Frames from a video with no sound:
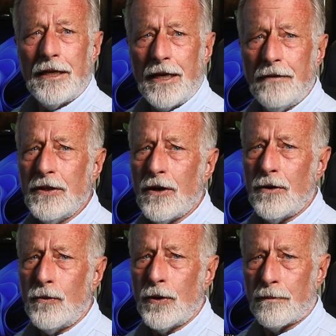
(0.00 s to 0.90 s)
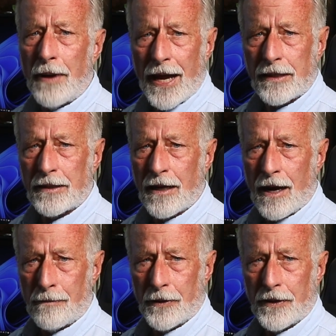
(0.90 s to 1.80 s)
Even though we're back to
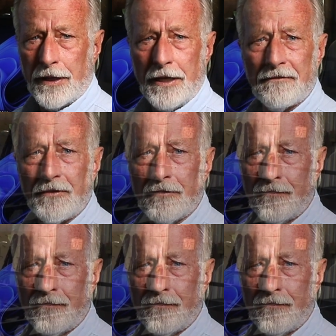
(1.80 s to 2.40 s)
copper, if the